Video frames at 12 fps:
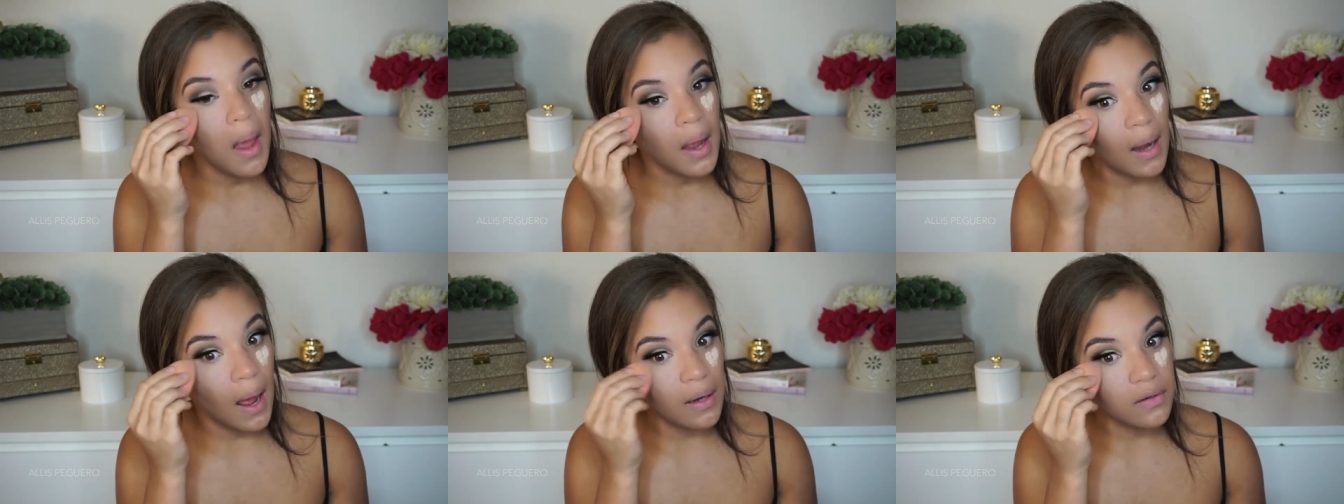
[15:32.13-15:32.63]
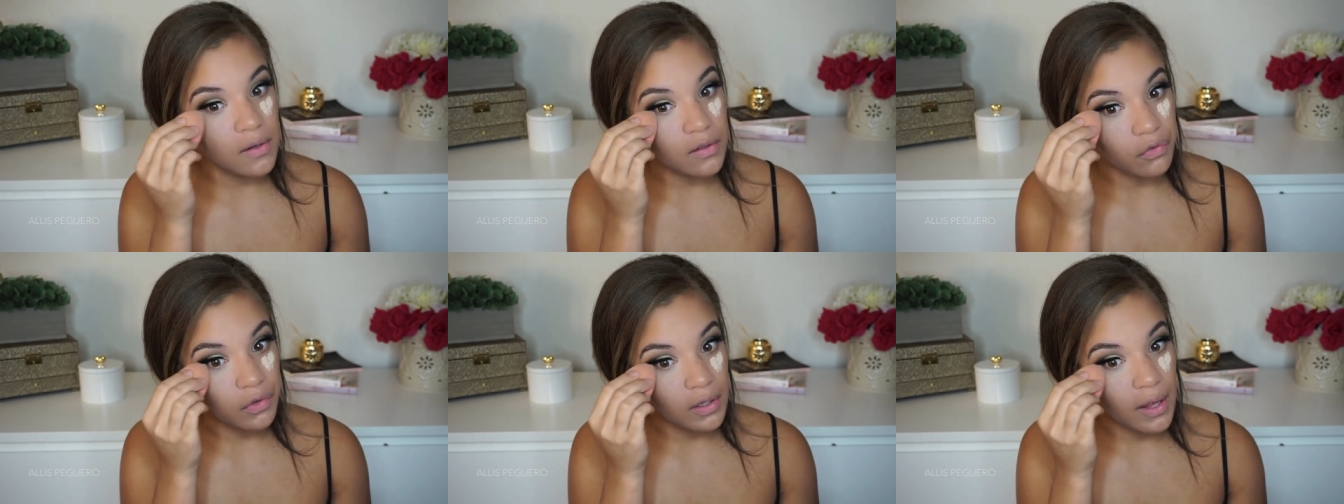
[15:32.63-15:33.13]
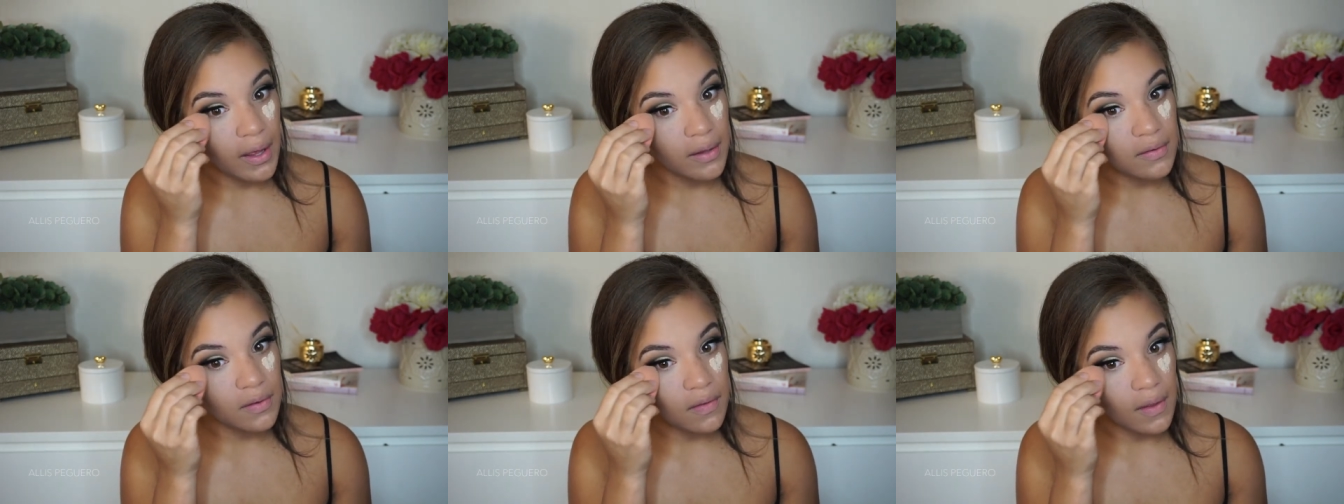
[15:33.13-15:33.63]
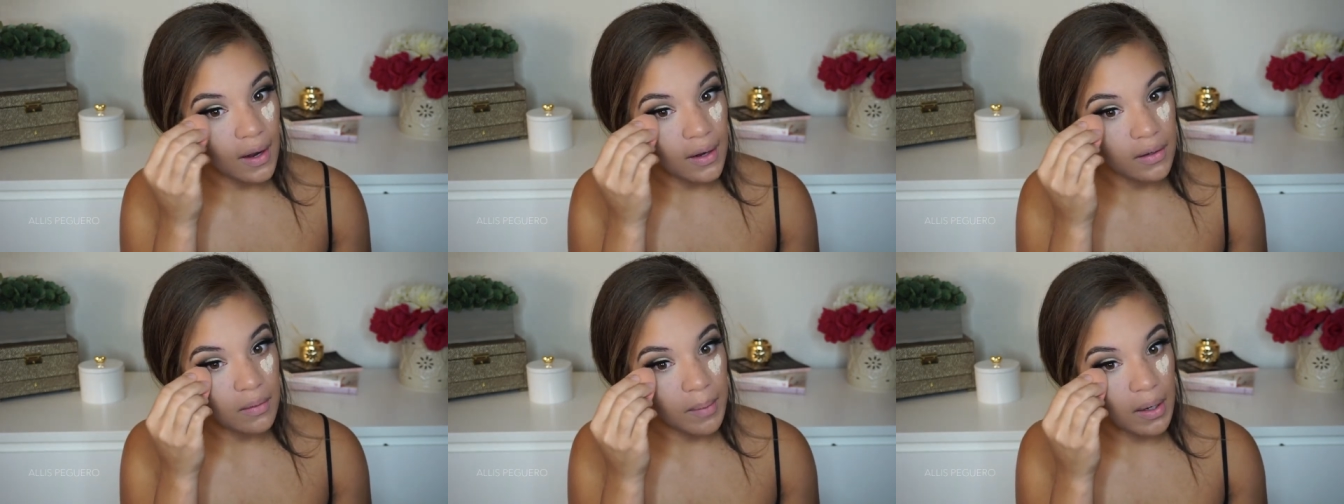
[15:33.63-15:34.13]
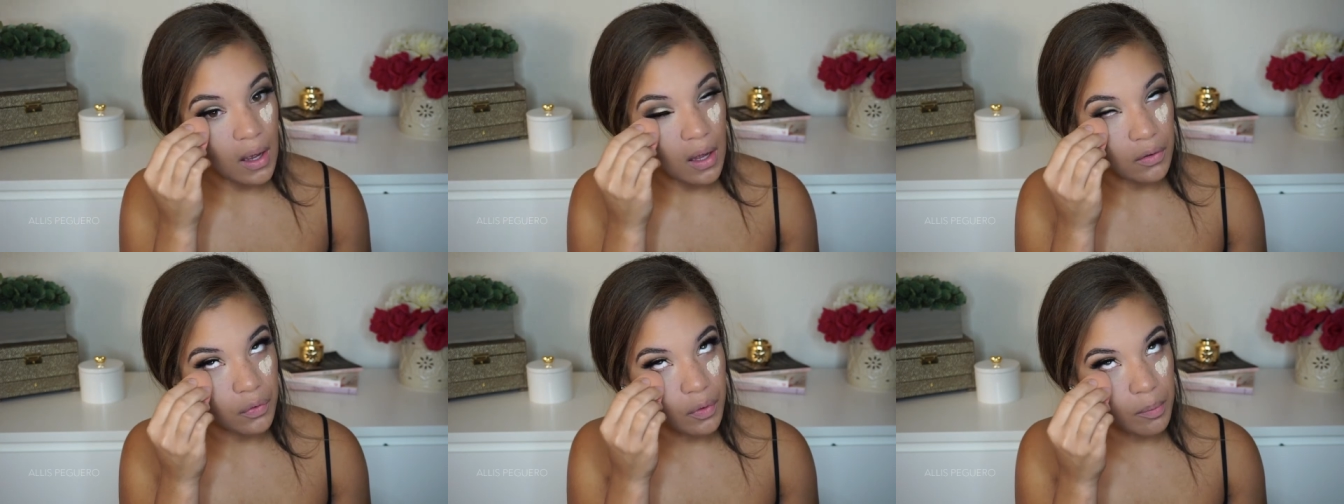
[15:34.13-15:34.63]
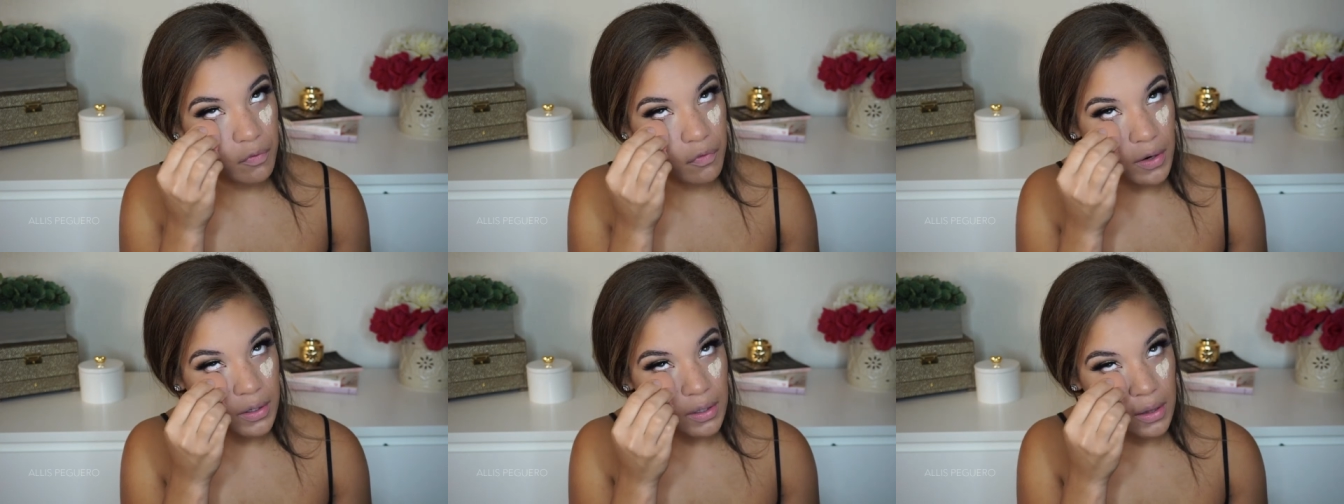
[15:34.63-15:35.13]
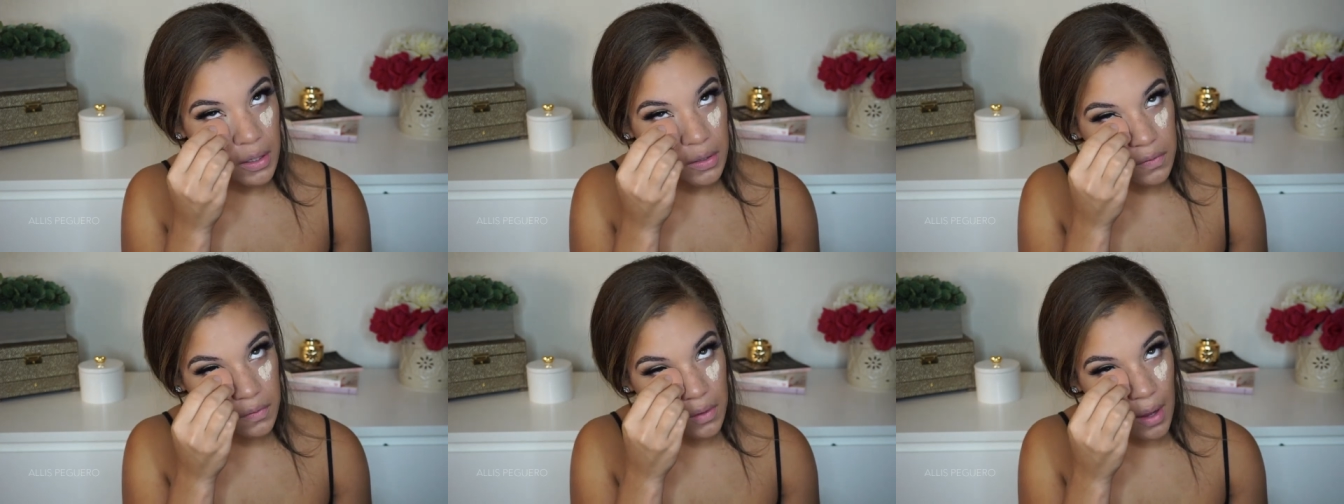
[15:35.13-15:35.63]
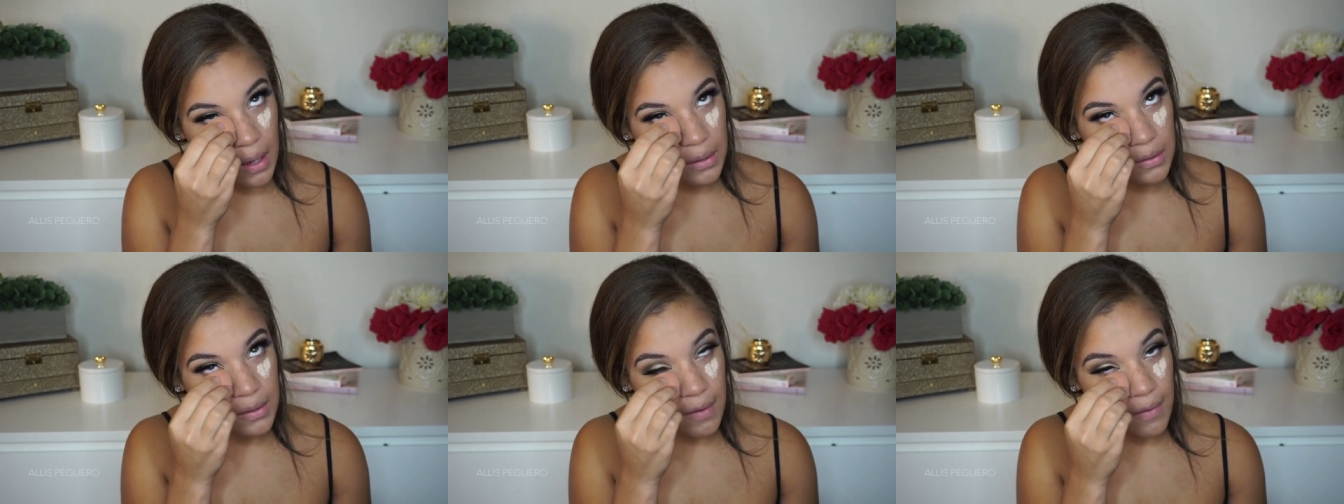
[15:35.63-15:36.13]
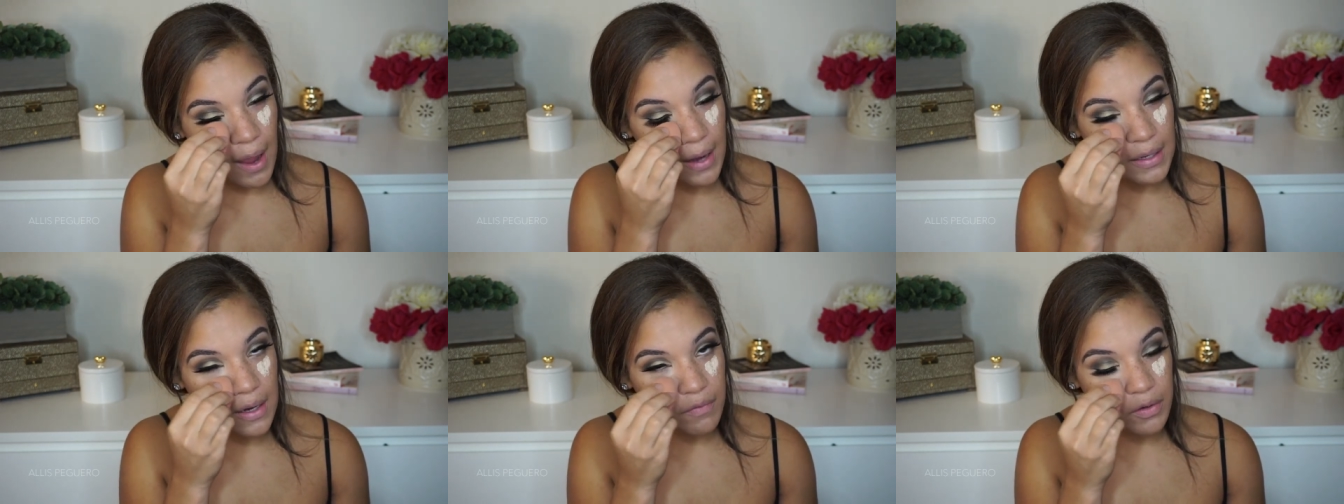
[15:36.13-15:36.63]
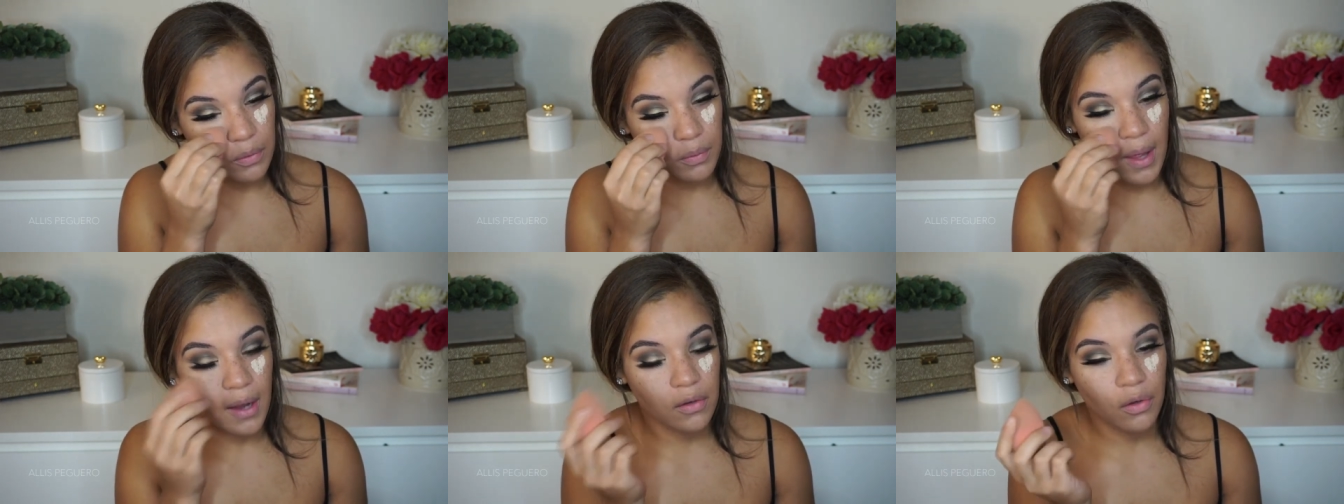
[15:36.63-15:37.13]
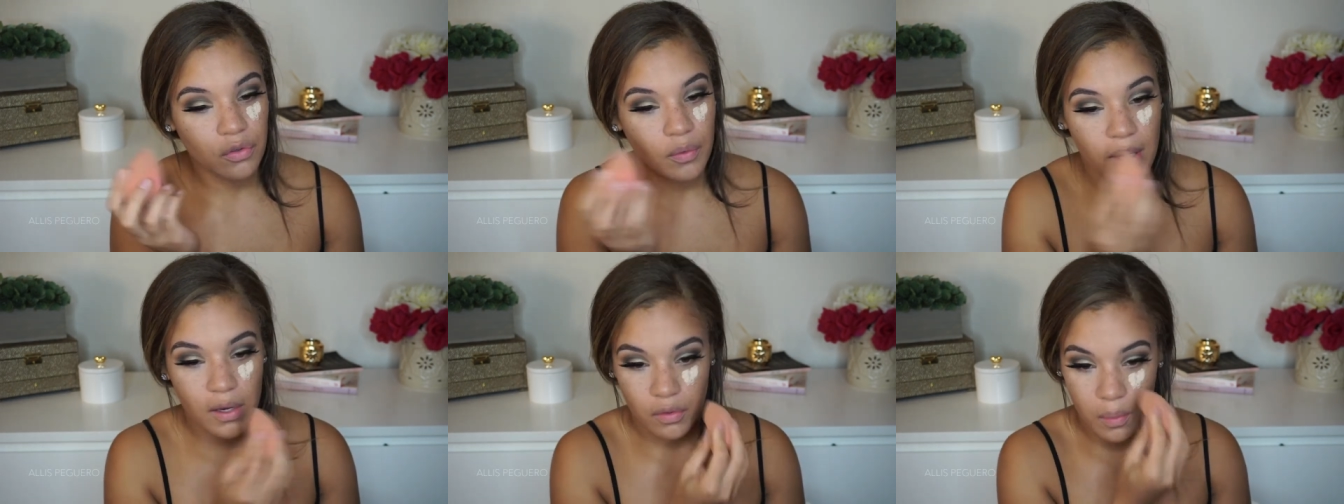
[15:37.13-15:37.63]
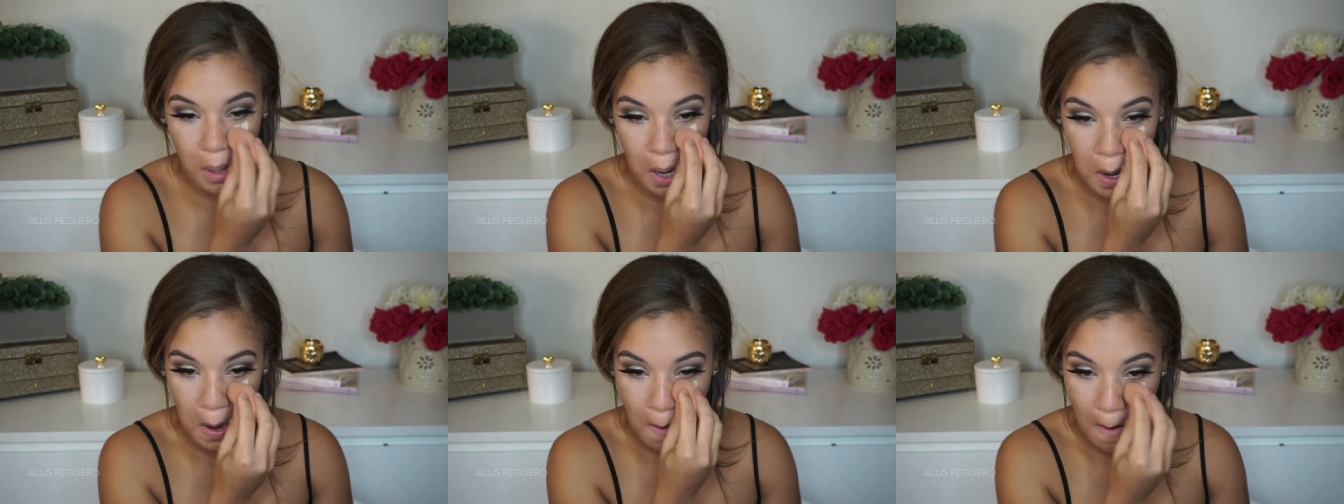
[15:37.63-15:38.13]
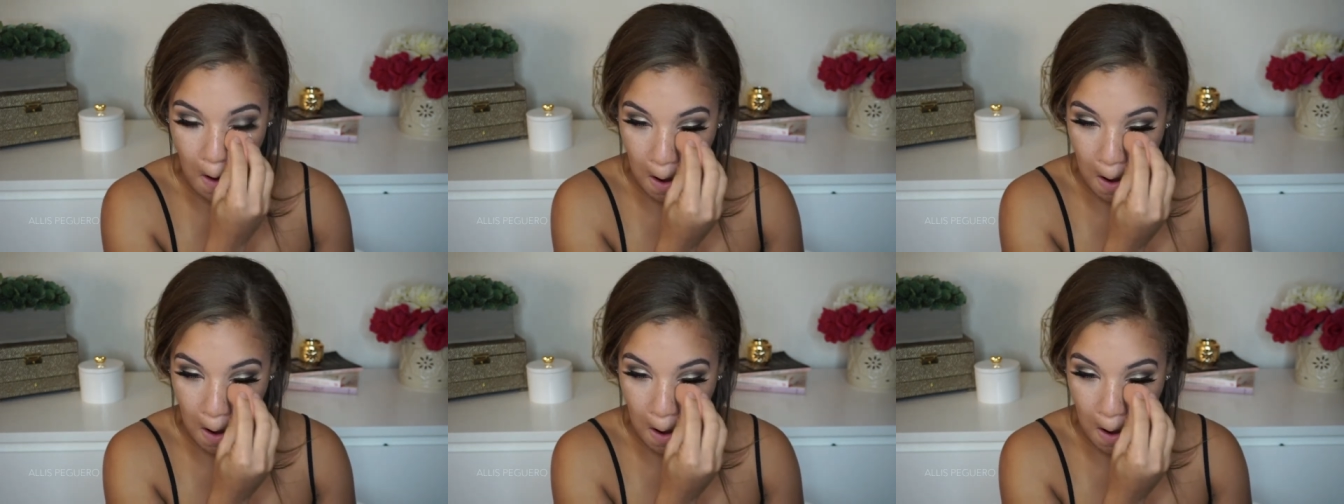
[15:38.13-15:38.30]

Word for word: And I just realized that I did my contour before I did this. I, I never do that. Don't do what I do, okay?